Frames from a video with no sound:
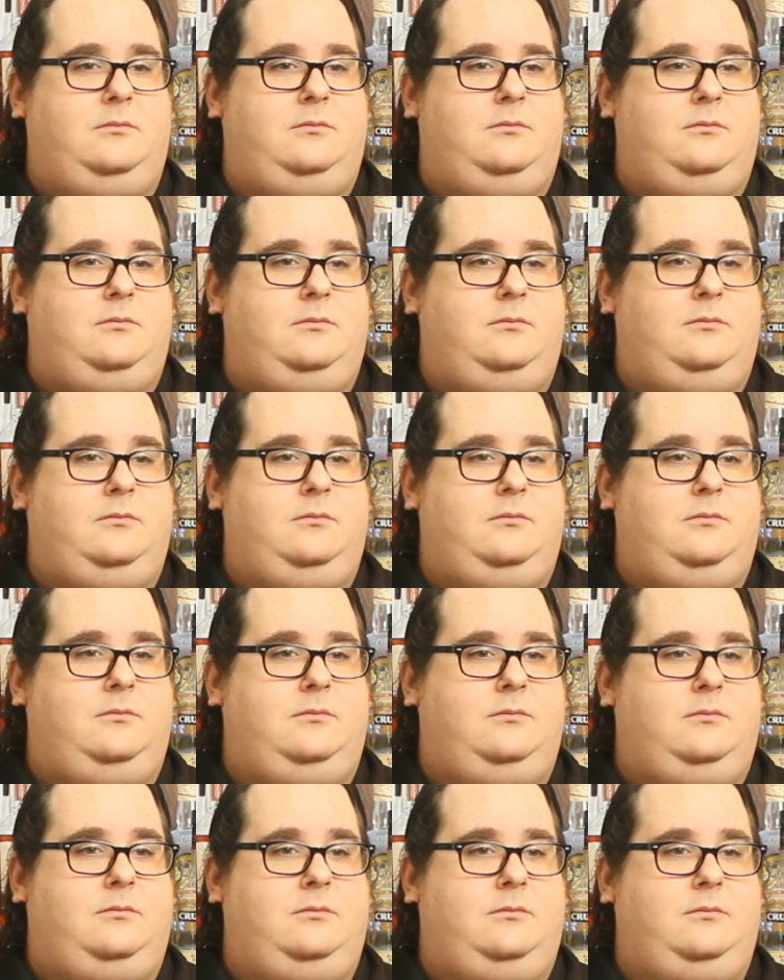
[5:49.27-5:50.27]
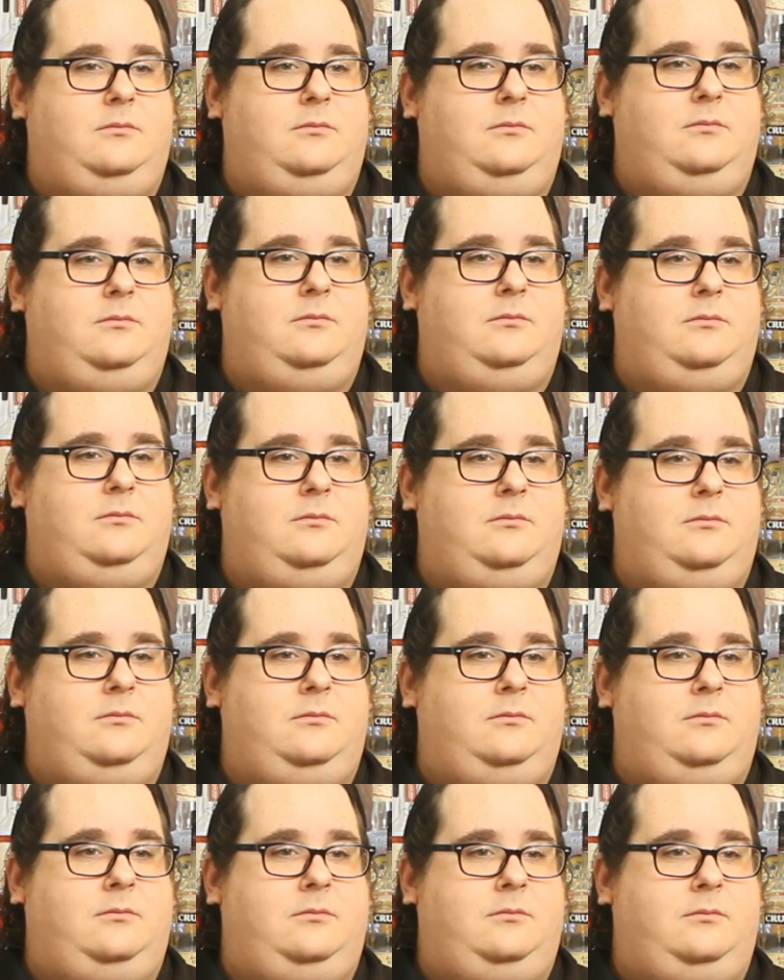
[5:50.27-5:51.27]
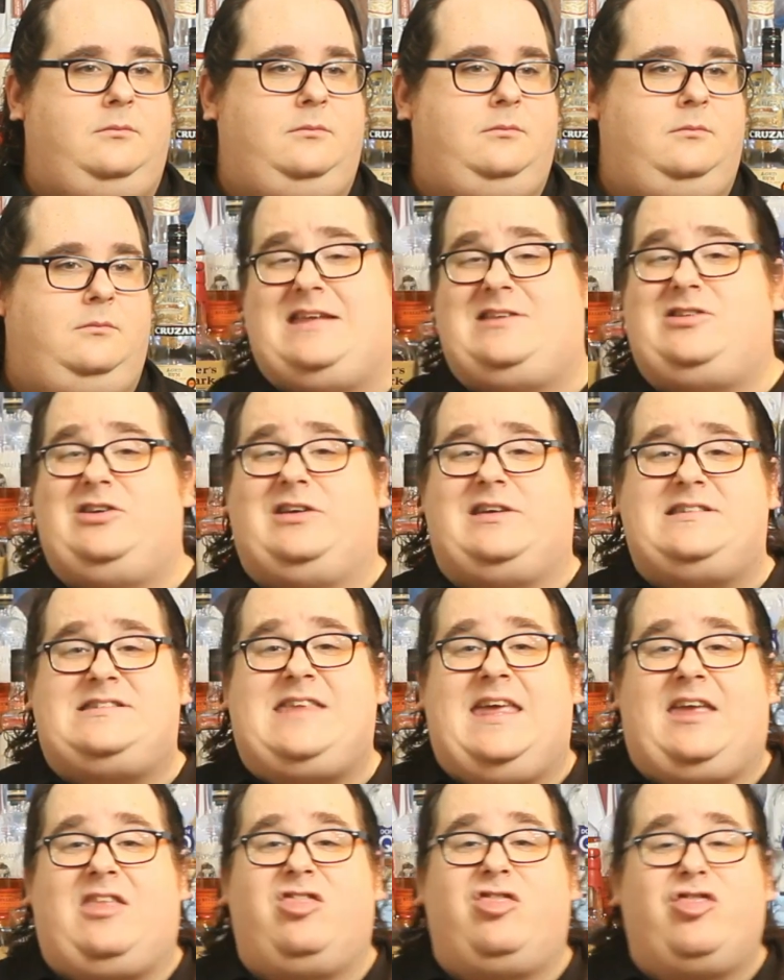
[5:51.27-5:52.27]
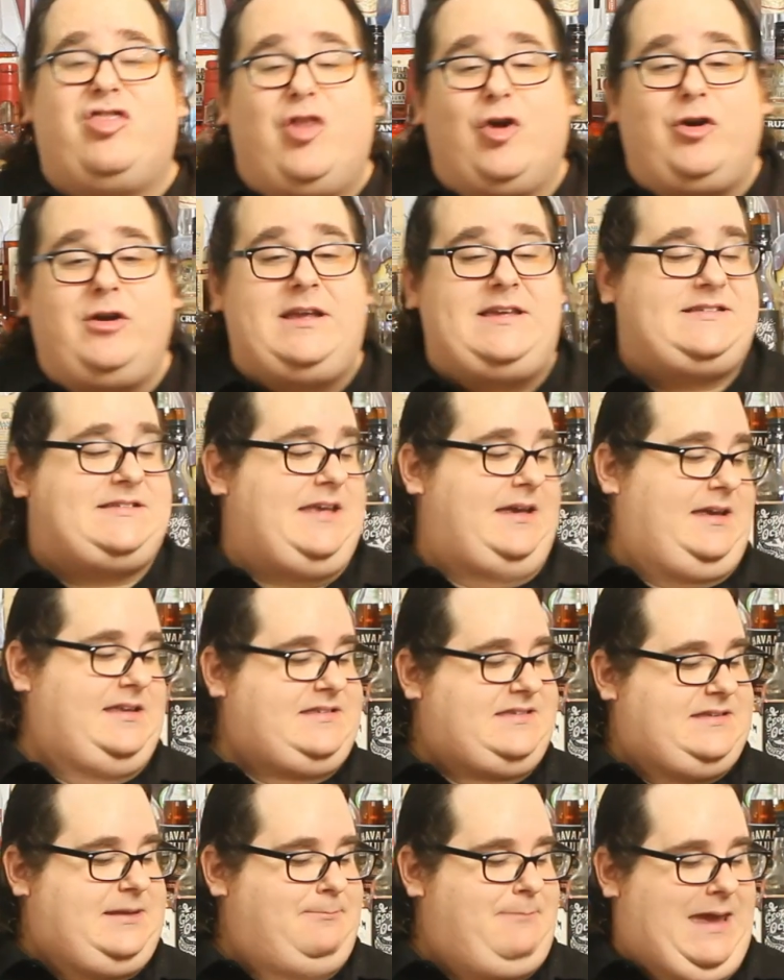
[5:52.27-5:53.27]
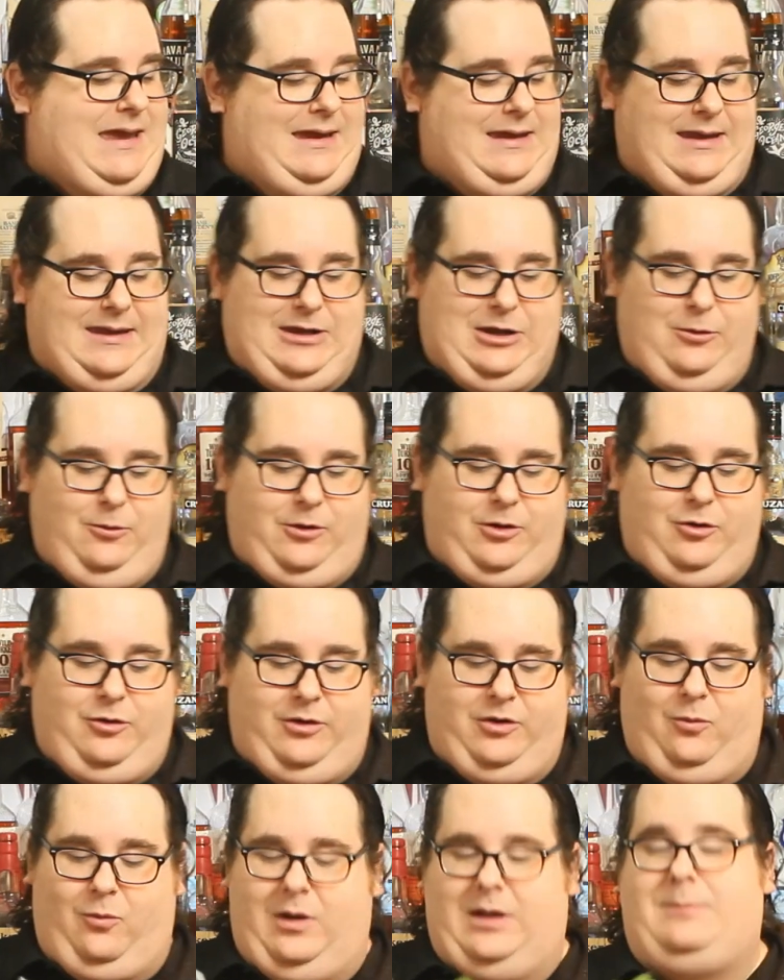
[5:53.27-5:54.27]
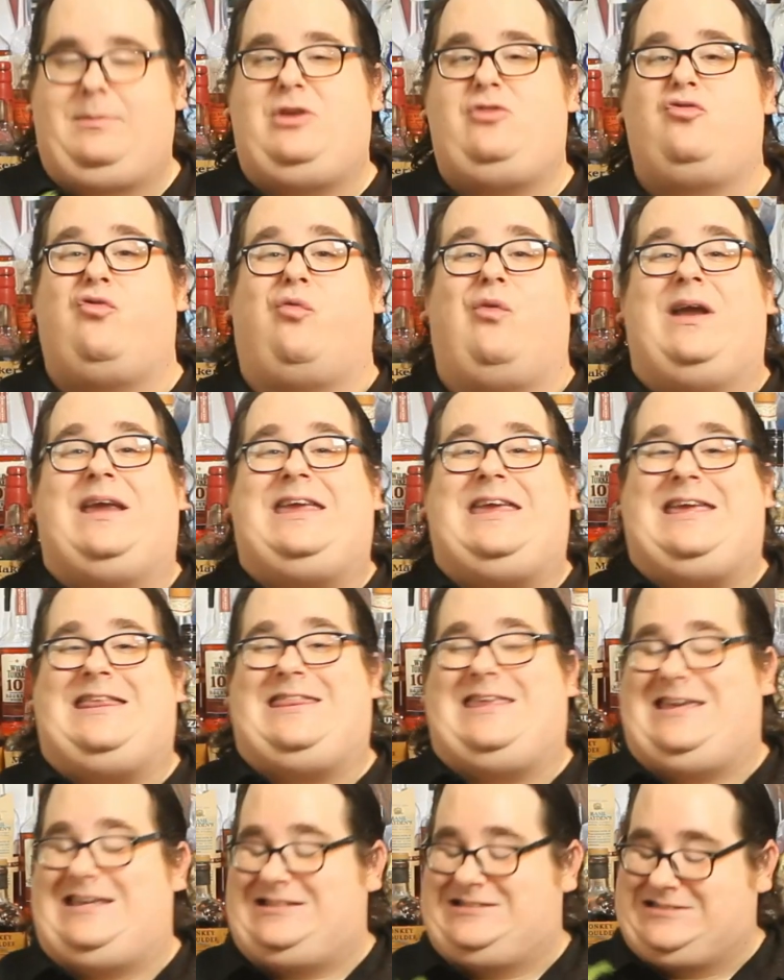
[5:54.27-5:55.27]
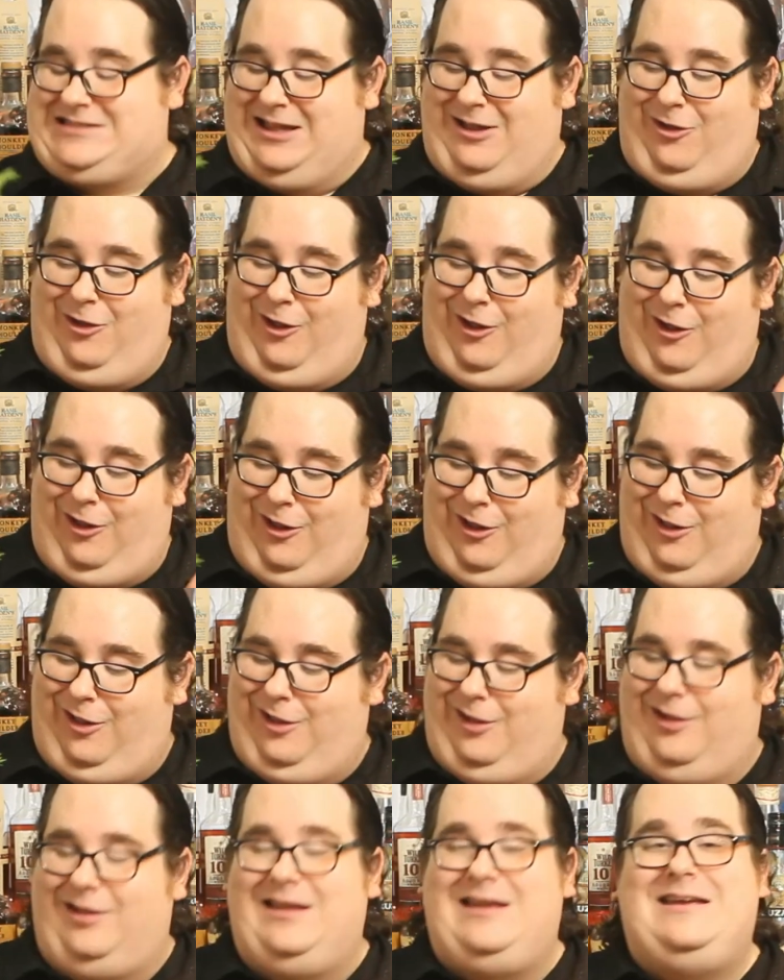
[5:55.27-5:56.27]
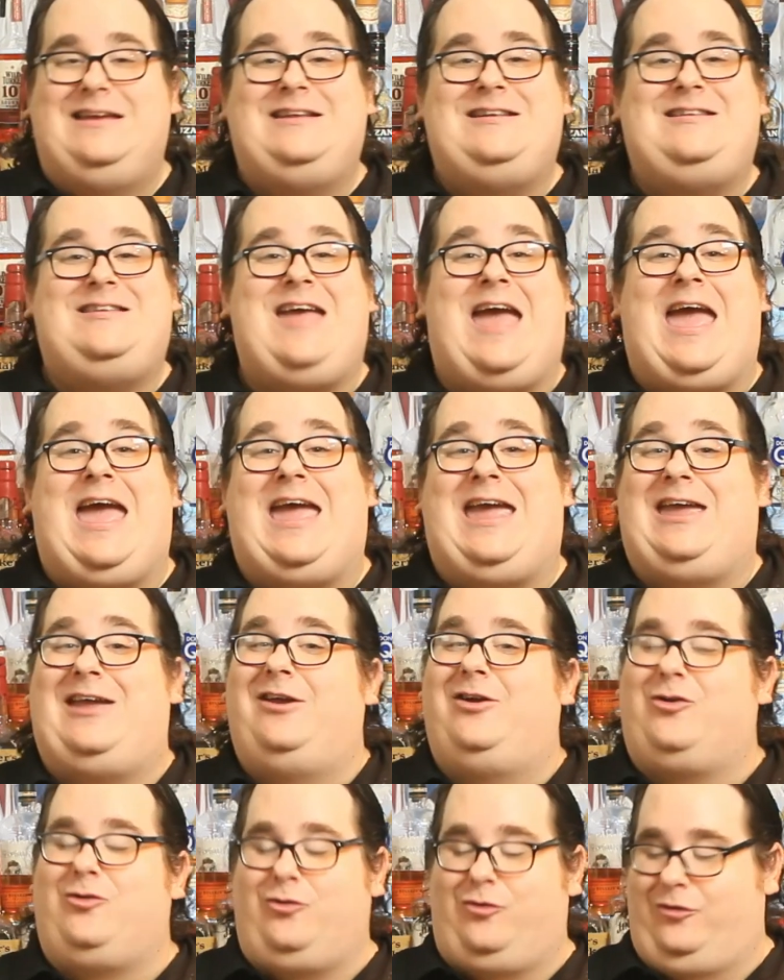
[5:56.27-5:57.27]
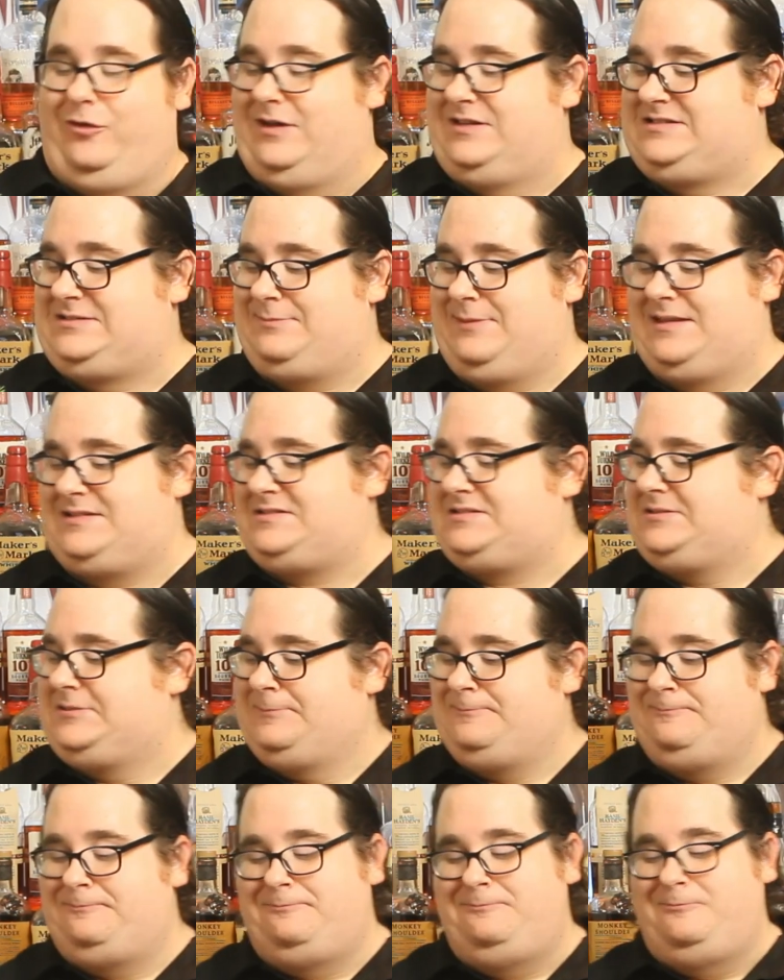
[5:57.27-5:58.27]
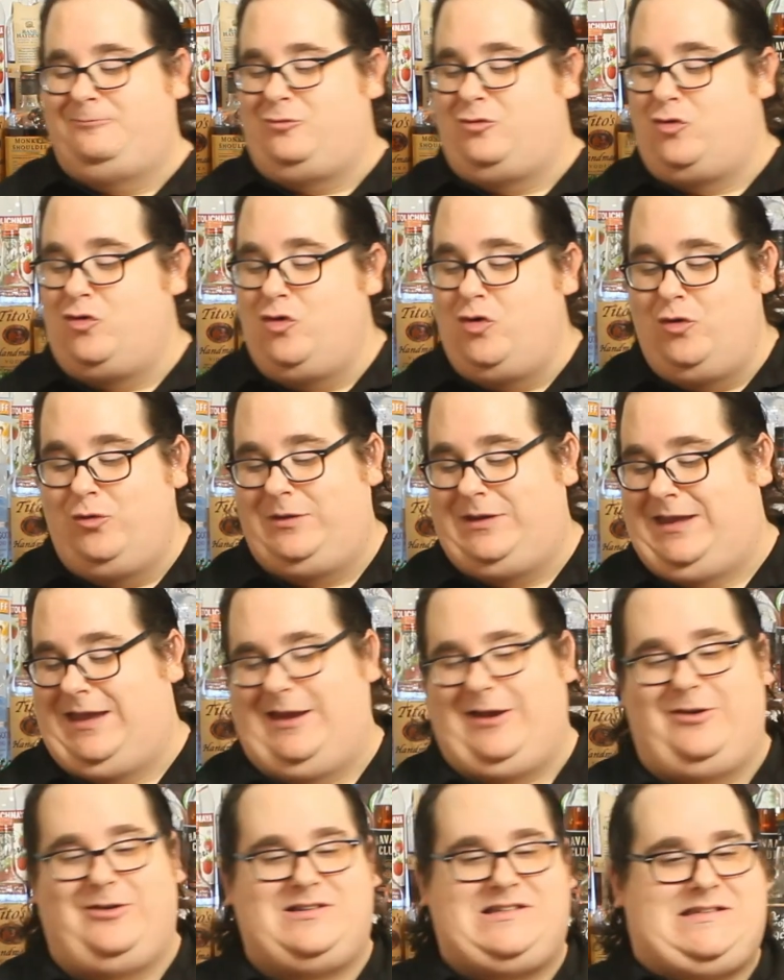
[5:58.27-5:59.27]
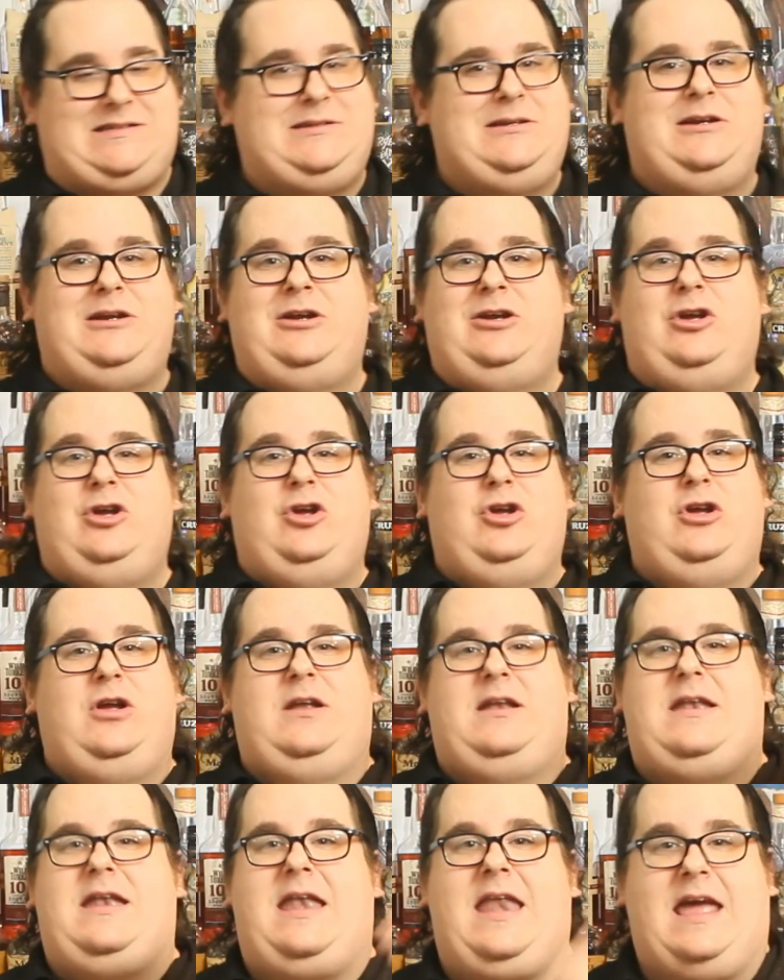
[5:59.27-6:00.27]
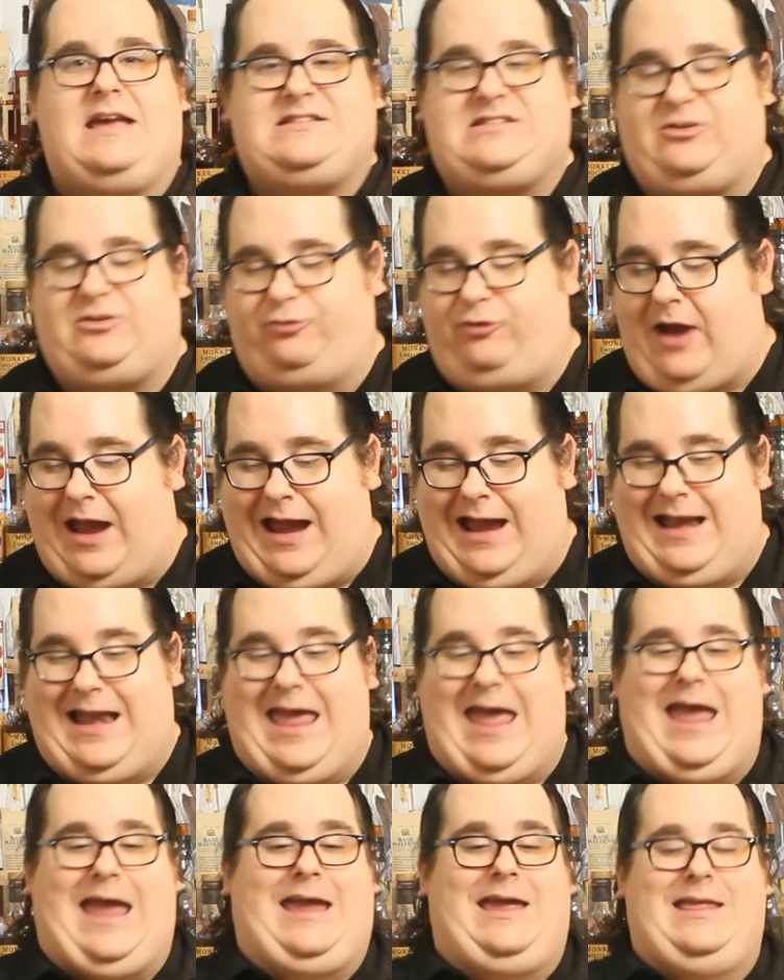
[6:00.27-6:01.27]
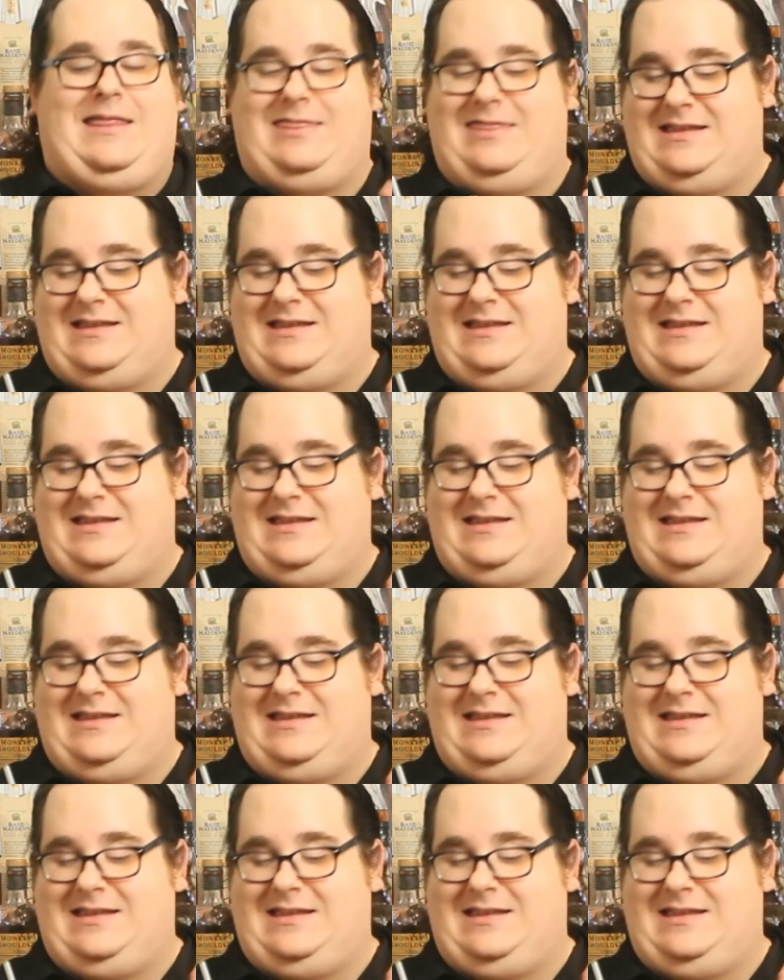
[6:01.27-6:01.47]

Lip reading: Mele Kaliki-Mocha, 4 ingredients. It took us like 30 seconds to make. You are going to want to be drinking these all day Christmas, New Year's, next Friday.